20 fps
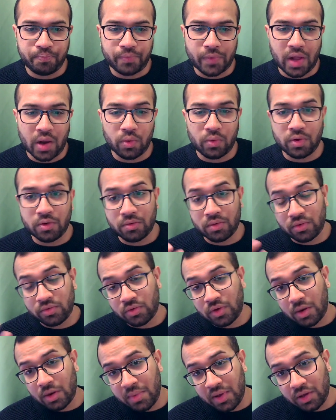Eloquent is
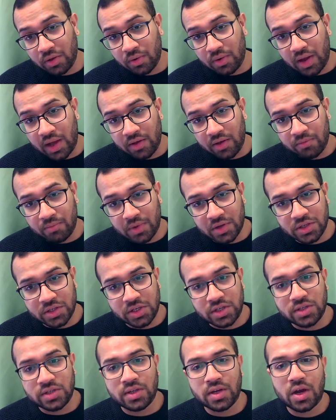going to make your life much
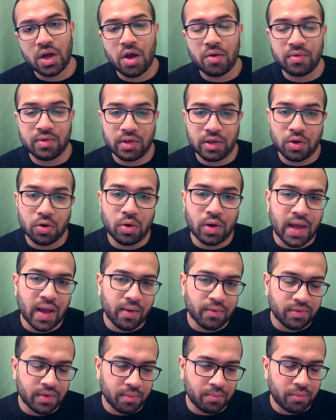easier. Obviously, you're going to
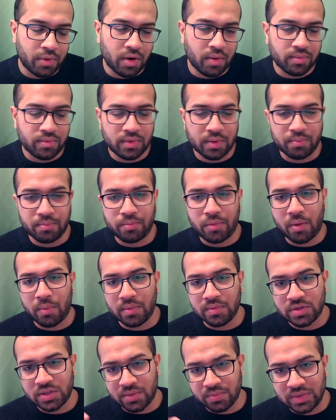have some
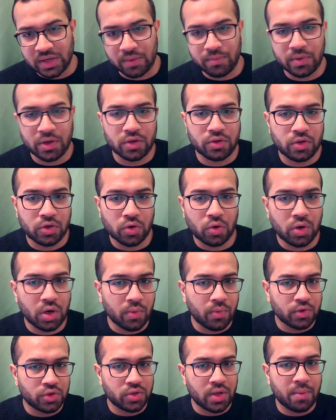problems sometimes because you don't know
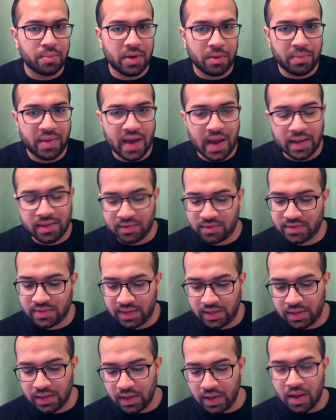what's happening behind the
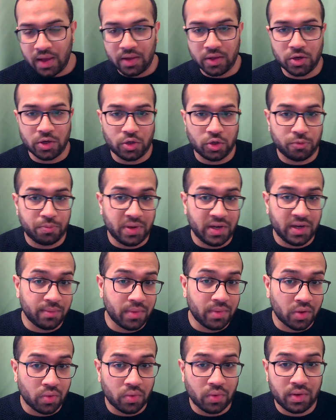scene. You need to speed up
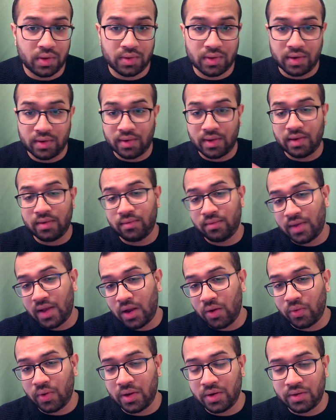the queries, and then
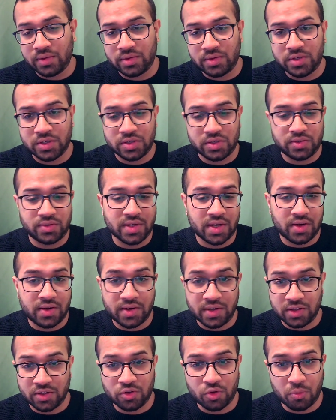Eloquent is just
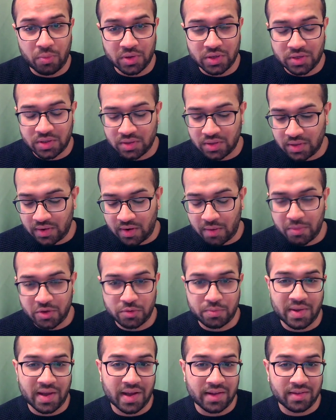generating so much rubbish
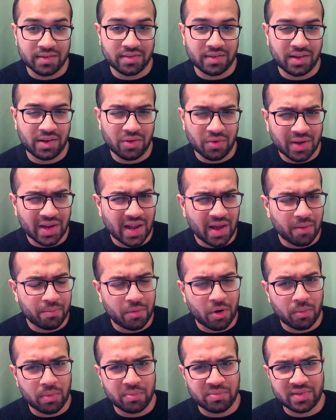behind the scene. You're going to have
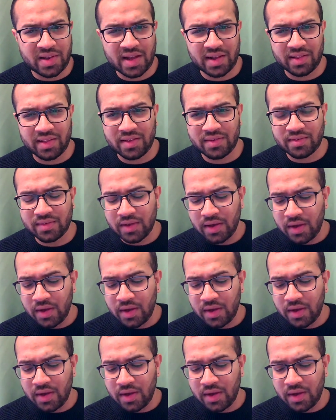problems like this.